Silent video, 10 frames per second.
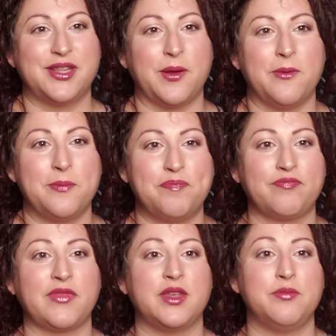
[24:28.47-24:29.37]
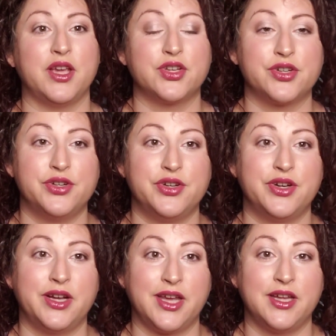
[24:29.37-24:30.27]
So make sure,
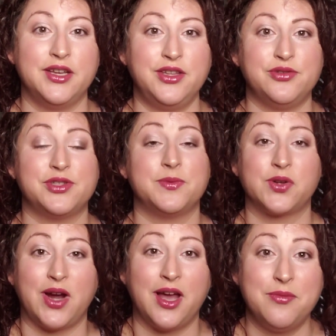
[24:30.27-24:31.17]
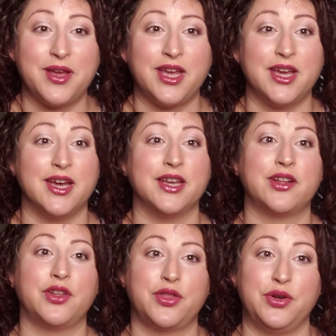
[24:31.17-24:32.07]
again, you subscribe and
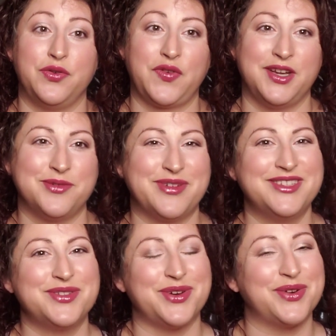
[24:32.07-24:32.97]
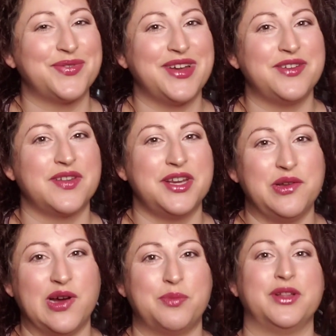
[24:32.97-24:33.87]
click the notification button so you're notified of any new
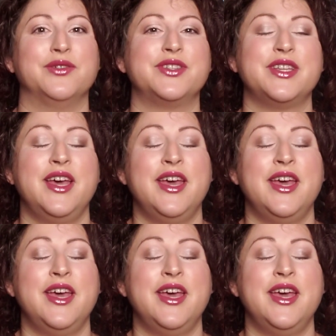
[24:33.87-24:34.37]
uploads.